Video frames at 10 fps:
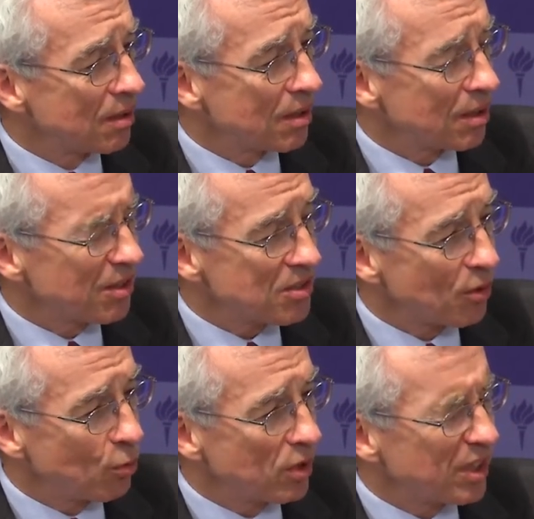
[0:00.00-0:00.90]
at least a
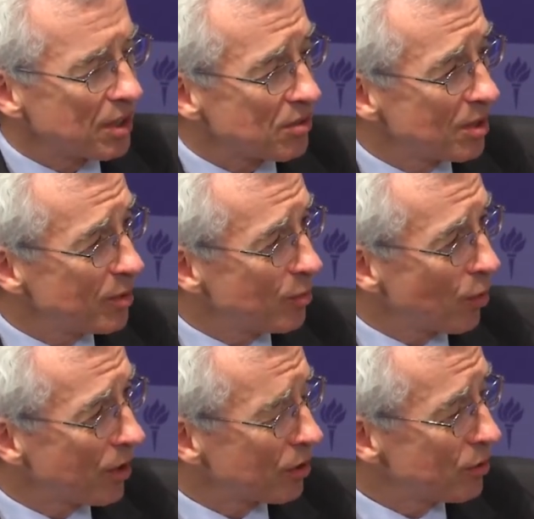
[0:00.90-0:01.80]
willingness to be
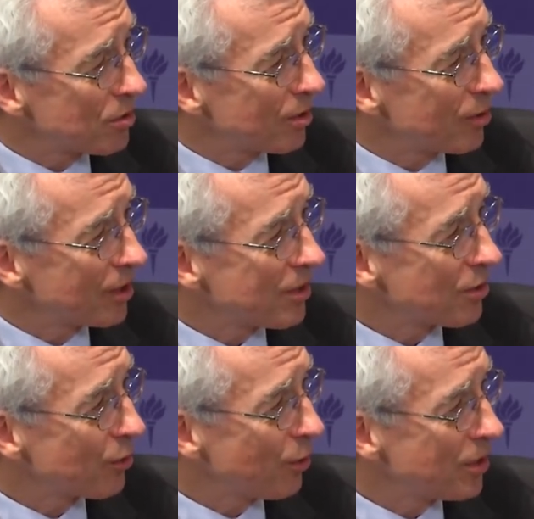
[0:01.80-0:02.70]
more inclusive and less
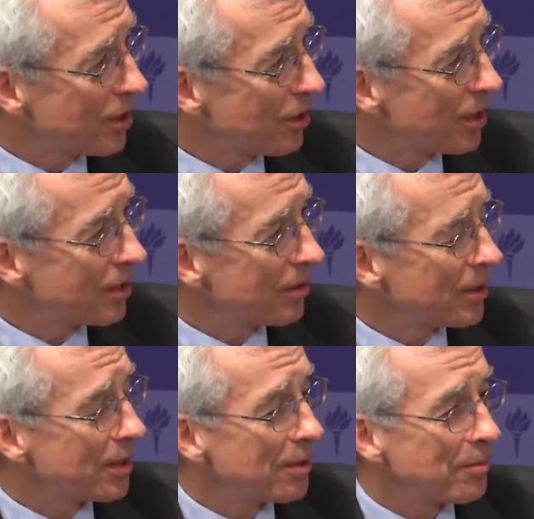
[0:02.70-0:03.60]
authoritarian,
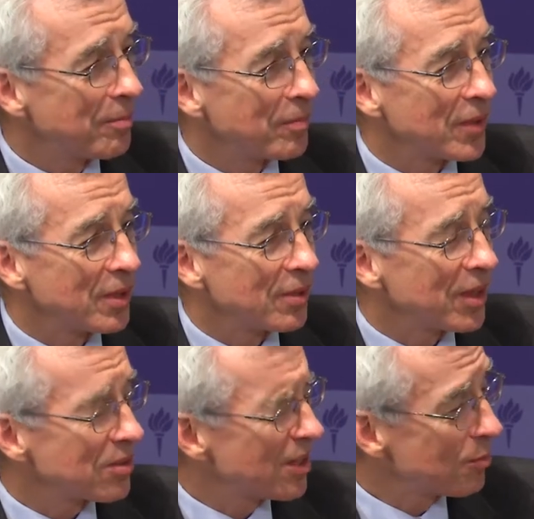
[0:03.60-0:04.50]
um, uh,
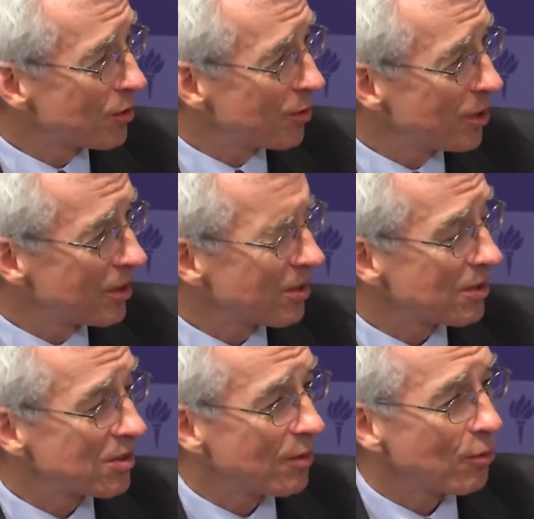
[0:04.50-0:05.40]
that seems to have been a, a
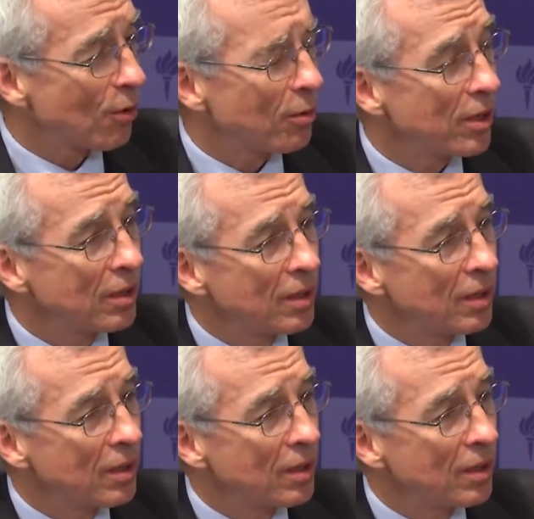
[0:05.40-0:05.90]
step forward.